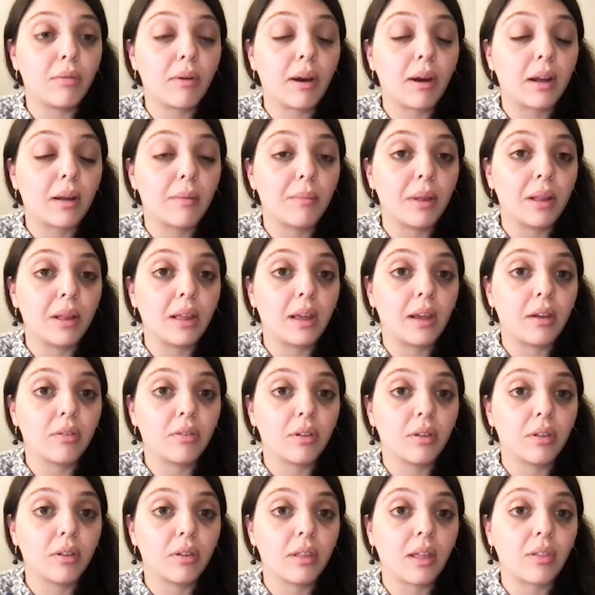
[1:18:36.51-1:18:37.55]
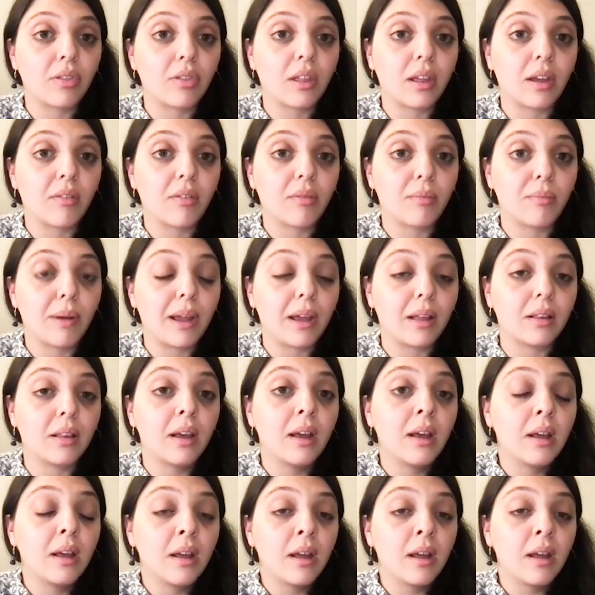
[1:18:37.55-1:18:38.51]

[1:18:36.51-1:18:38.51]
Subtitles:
recommendations that they have made,